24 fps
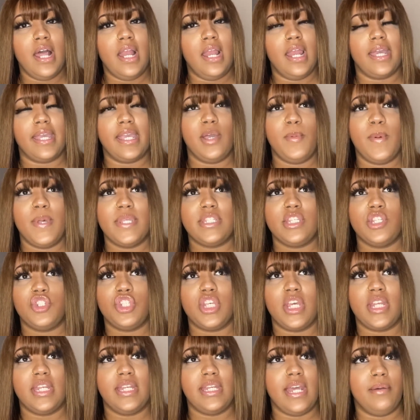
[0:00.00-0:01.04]
Like it wasn't
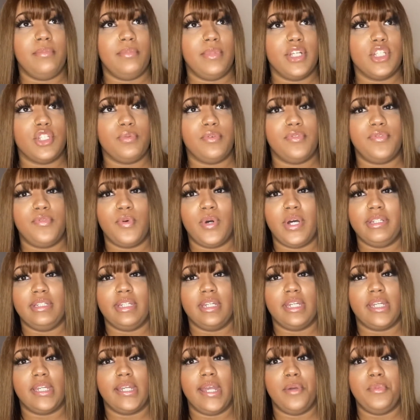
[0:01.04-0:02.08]
shedding that much before I
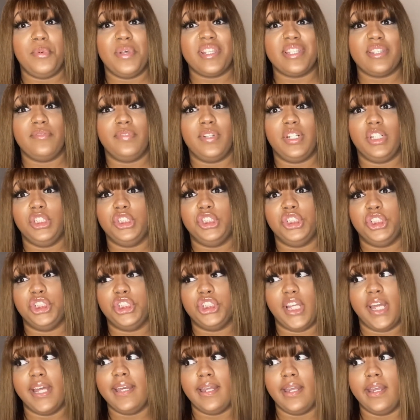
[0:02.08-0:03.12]
did it. It wasn't really
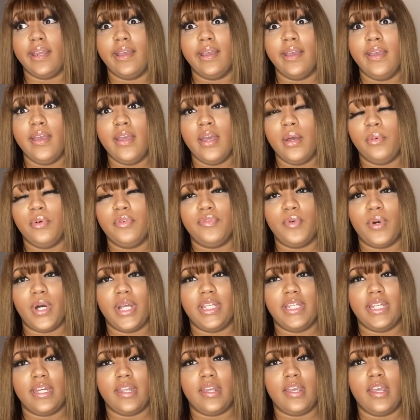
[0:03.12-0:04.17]
shedding before I
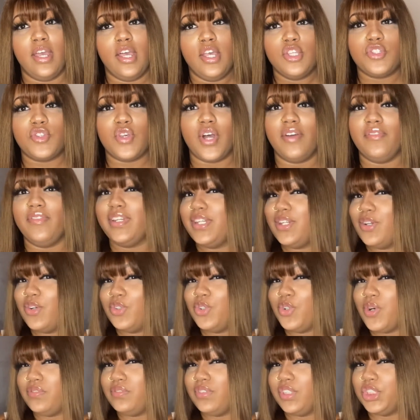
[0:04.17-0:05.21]
did it. So I really don't
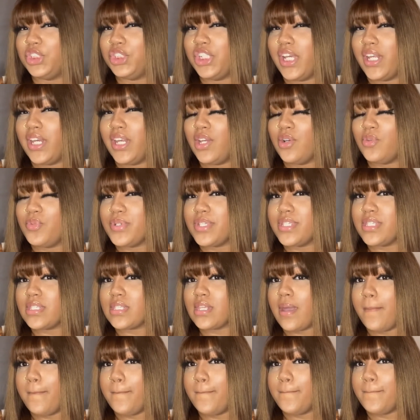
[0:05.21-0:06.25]
know if the shedding was
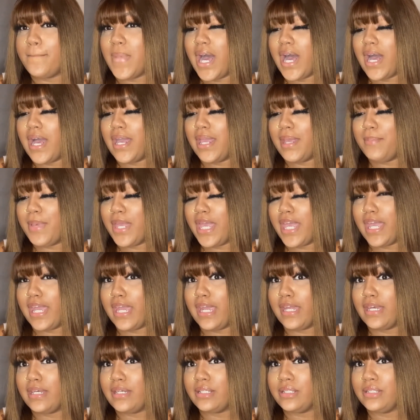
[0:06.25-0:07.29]
my
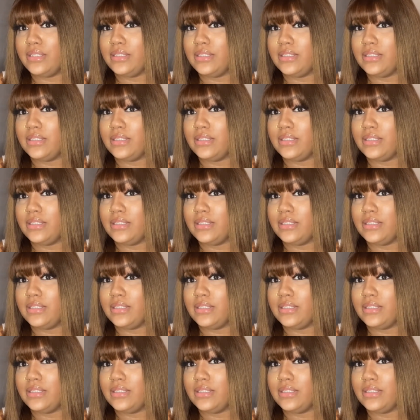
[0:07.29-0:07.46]
bad.